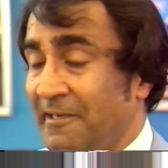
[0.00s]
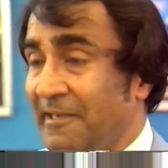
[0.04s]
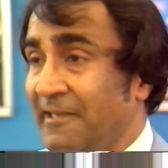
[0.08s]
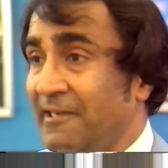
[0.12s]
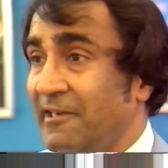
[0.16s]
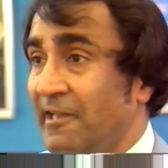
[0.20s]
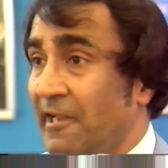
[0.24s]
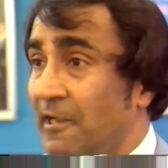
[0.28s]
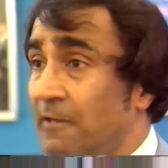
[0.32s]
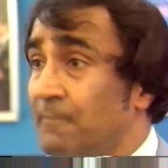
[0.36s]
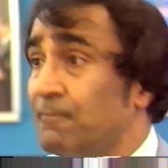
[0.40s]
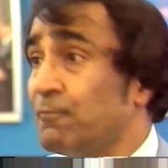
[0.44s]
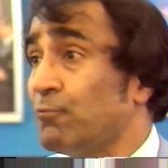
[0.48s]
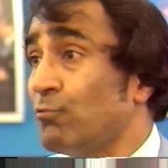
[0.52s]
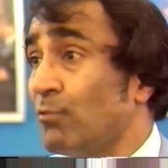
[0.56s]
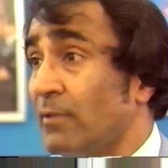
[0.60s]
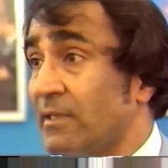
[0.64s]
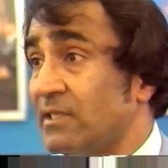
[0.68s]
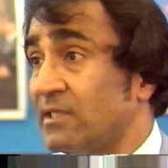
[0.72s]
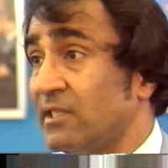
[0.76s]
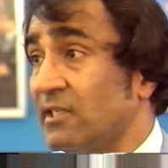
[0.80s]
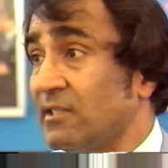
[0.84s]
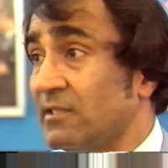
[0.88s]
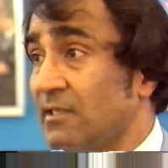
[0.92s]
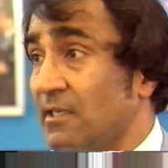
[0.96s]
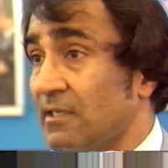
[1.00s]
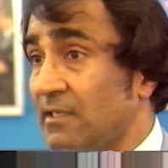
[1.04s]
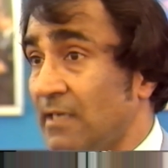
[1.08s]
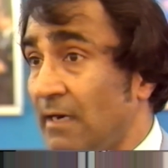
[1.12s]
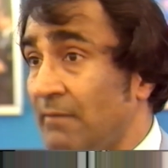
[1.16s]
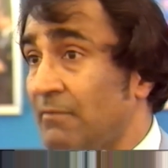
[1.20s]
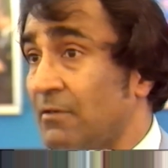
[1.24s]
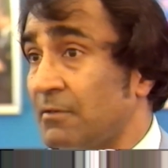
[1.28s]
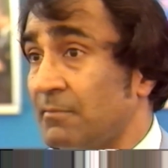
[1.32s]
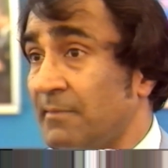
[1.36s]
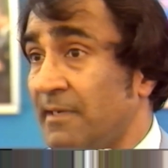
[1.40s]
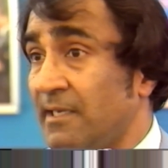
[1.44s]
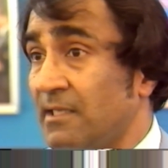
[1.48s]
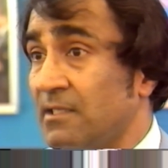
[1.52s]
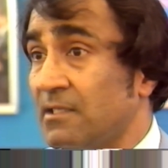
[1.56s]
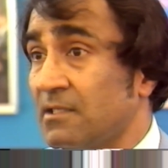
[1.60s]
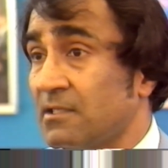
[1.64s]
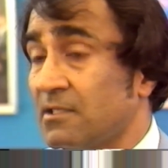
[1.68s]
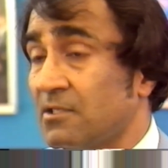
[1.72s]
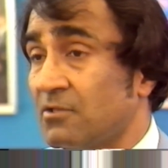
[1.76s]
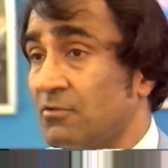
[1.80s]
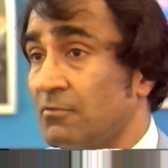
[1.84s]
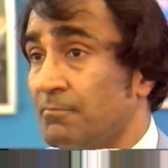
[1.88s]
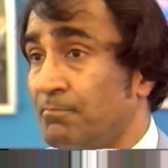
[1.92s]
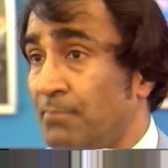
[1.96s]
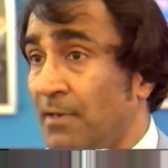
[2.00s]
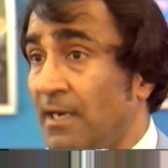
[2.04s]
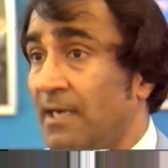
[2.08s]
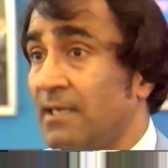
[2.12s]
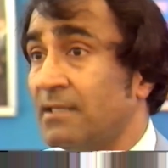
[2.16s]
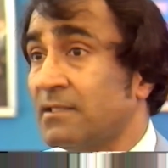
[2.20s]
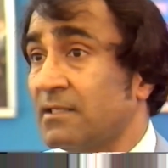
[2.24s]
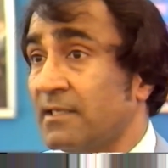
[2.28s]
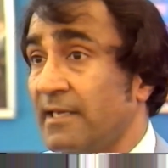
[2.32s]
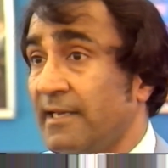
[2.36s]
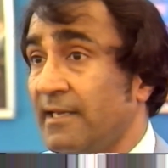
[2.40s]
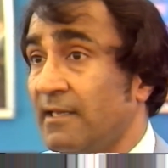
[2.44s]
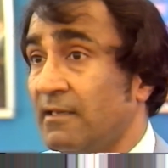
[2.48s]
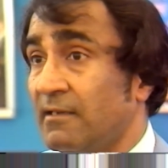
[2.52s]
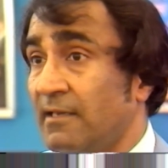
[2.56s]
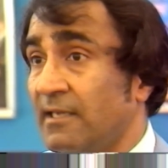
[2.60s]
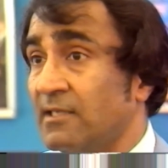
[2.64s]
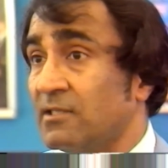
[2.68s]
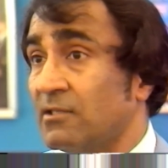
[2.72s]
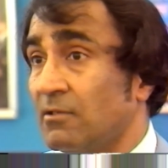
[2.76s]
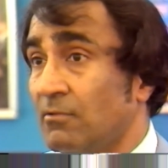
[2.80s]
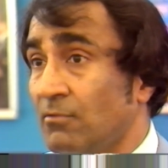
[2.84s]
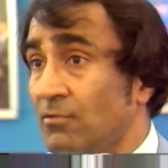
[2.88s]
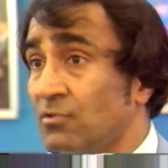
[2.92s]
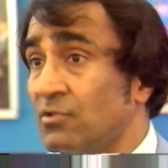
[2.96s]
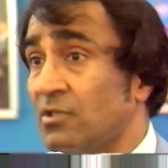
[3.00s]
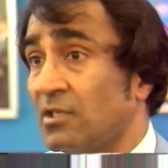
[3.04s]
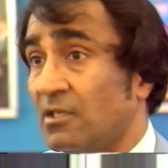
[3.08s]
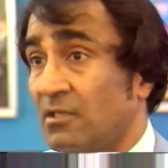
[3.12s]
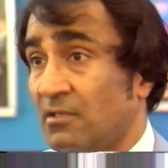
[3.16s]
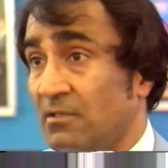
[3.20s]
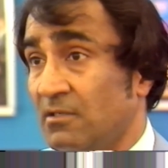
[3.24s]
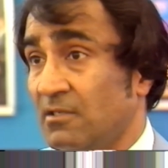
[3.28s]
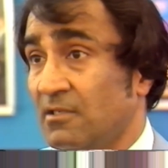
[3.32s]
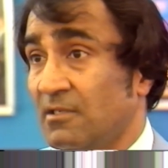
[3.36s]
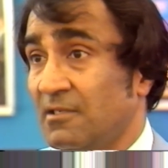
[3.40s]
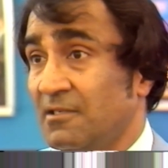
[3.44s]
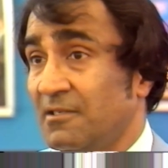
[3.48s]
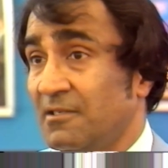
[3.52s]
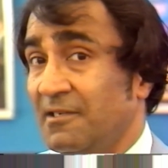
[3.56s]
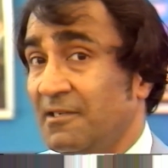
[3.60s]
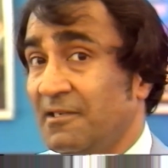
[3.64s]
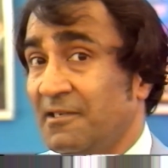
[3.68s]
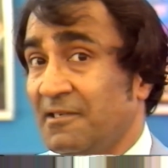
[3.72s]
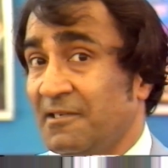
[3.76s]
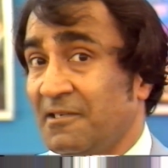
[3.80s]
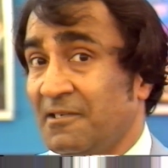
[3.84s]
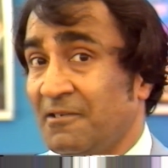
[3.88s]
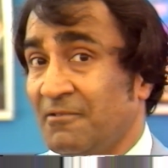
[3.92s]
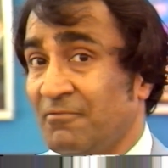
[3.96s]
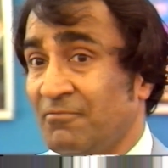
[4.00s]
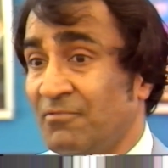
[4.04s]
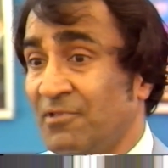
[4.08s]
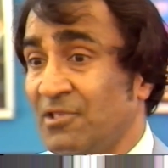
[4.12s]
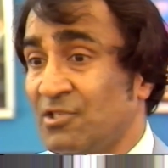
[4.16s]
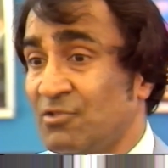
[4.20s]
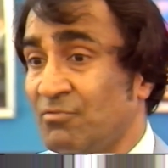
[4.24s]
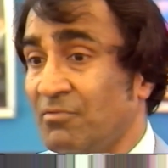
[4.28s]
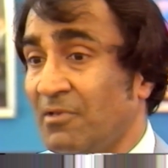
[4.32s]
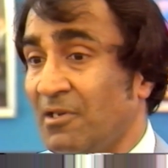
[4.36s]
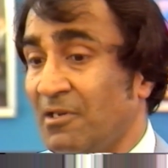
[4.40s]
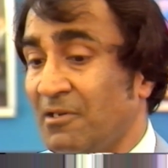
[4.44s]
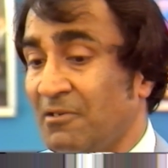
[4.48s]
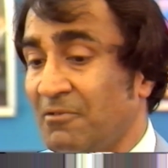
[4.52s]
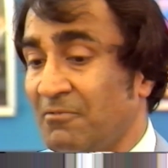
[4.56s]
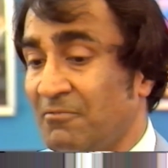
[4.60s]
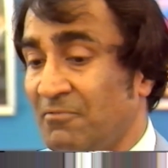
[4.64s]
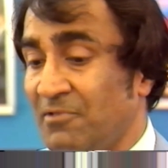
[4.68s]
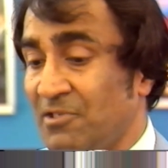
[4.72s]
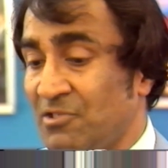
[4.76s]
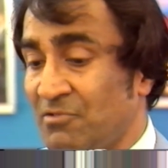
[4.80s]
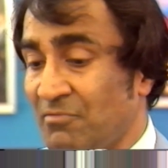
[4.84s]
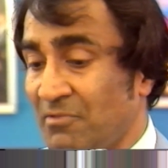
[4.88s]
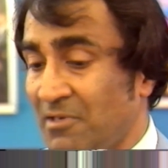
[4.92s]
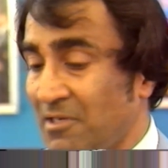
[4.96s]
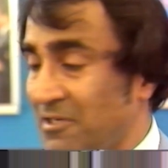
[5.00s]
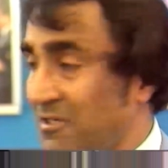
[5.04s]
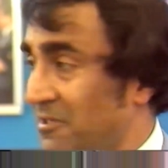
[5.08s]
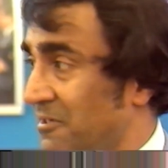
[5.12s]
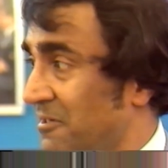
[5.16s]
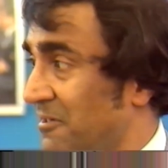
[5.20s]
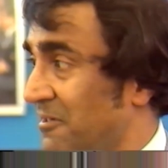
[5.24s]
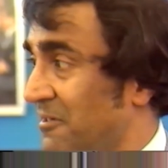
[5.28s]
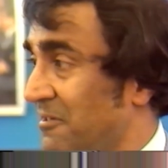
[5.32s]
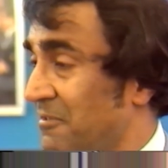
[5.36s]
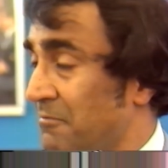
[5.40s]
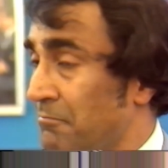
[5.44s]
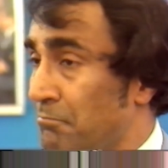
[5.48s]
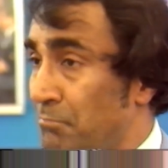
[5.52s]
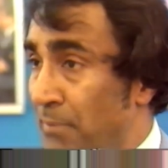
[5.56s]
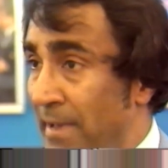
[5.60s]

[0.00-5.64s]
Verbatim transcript: in influencing the governments to pass a resolution uh, which will, which will uh,